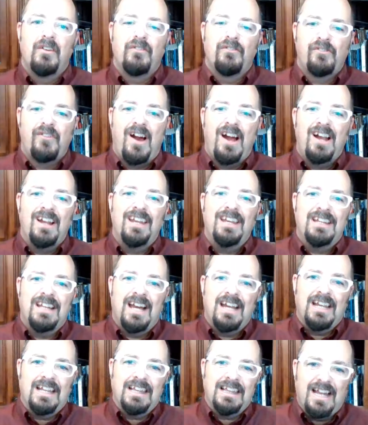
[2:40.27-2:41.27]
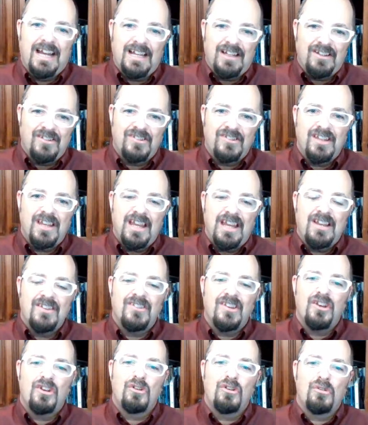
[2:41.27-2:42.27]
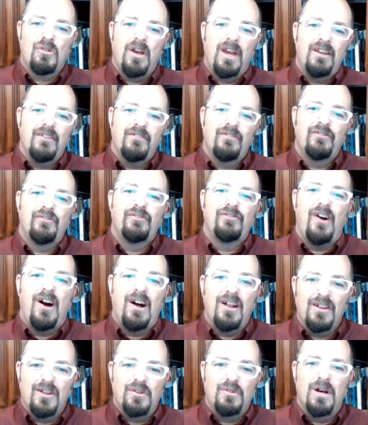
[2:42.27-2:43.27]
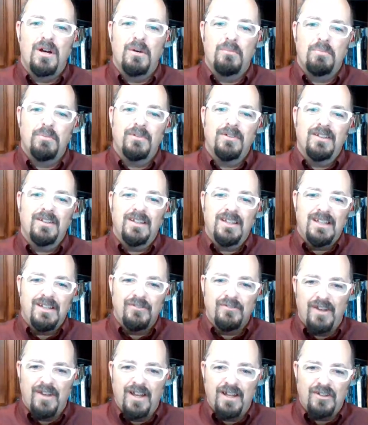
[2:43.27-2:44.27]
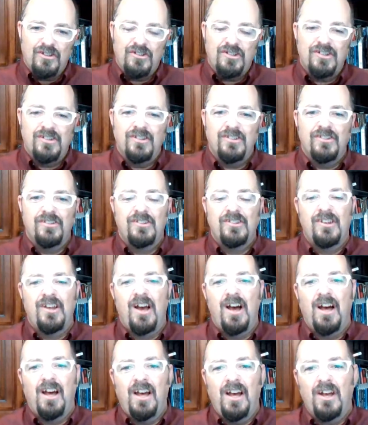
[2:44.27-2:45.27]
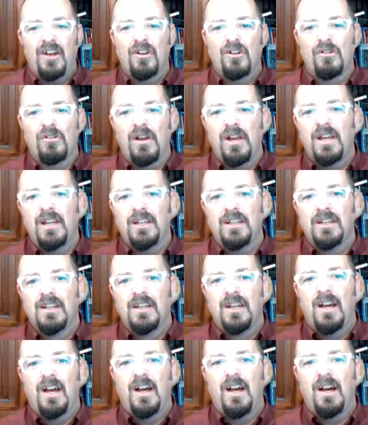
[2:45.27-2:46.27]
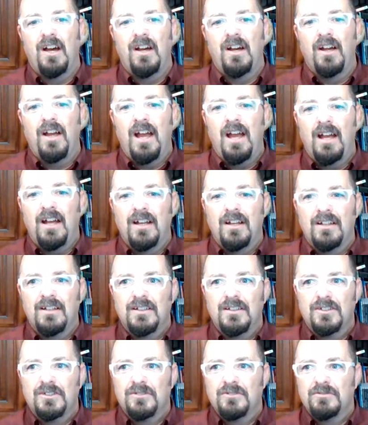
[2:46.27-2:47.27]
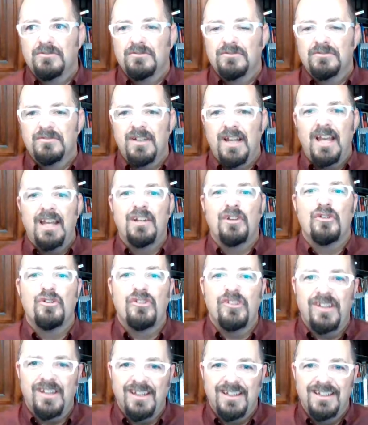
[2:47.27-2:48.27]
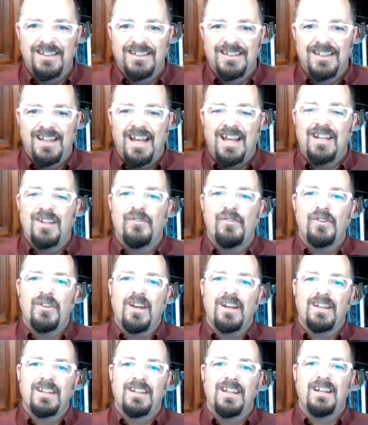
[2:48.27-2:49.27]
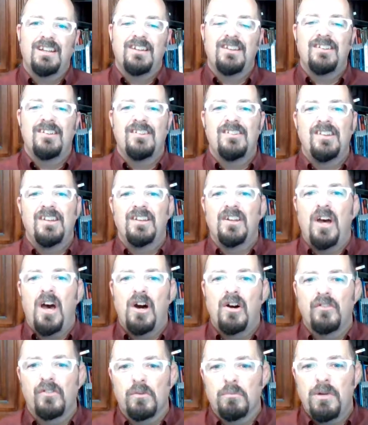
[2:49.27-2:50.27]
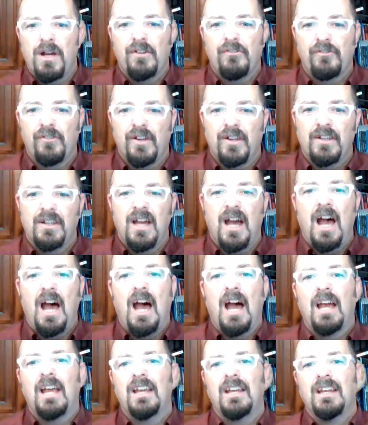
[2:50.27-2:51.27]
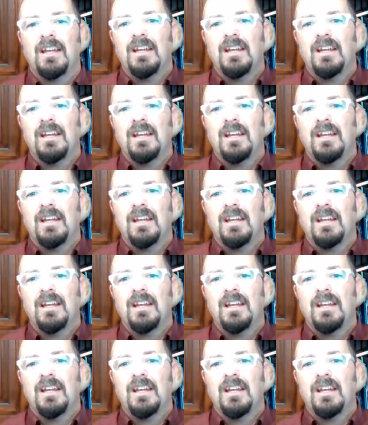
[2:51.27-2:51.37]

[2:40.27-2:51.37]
Friday Night Lights. It's a great follow up event. She's got a great uh, energy. And if you're not connected to Tina Oliver, my friend, I